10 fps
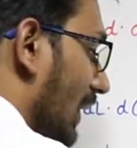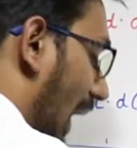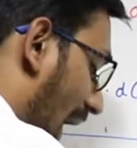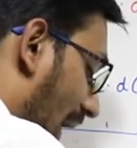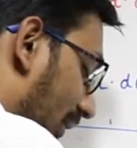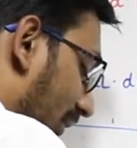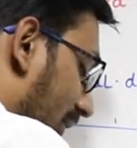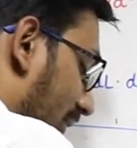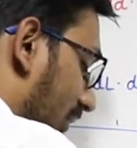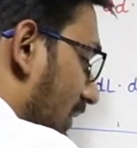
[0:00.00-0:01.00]

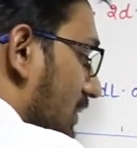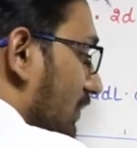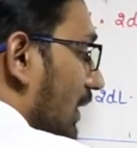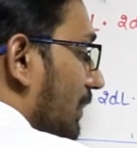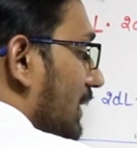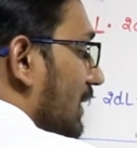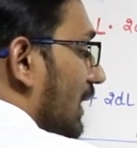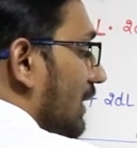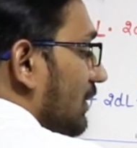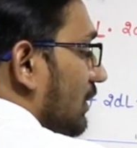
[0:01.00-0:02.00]
and this will be
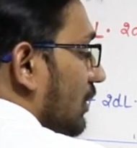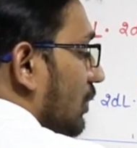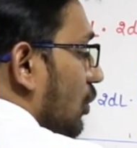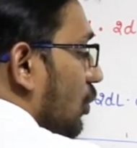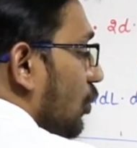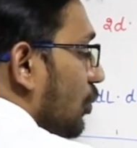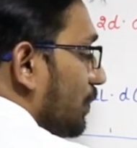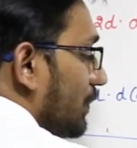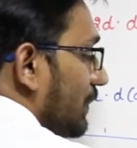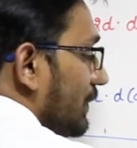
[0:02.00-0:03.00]
the
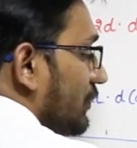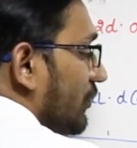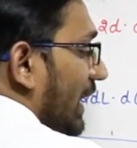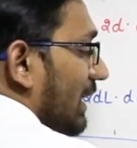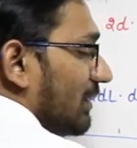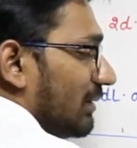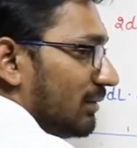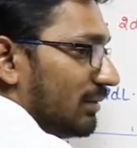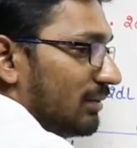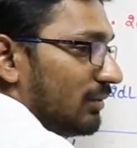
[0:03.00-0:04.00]
hoop strain.
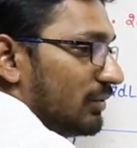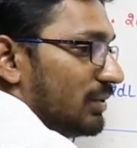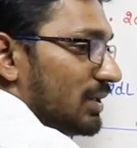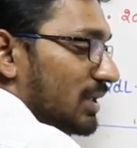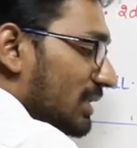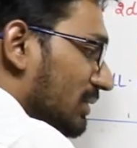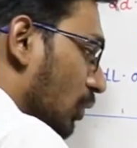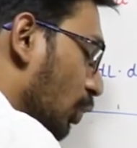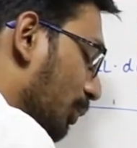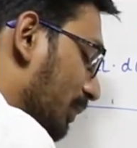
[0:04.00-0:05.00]
This is
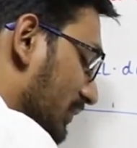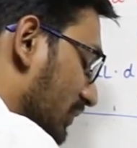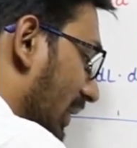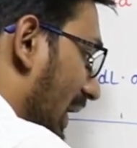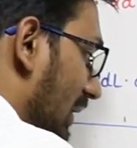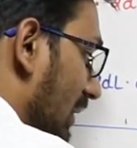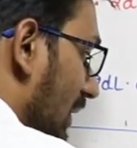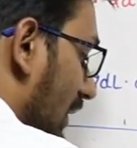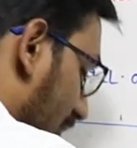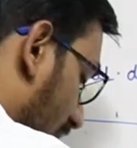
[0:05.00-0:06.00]
hoop
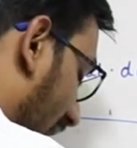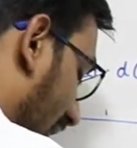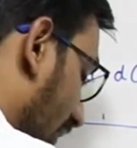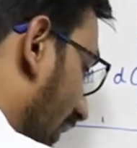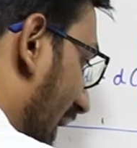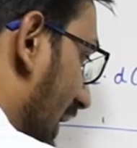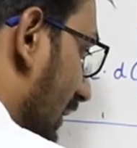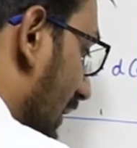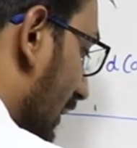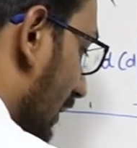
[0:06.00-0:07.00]
strain. So I can
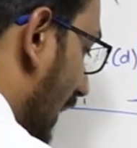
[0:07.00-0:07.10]
write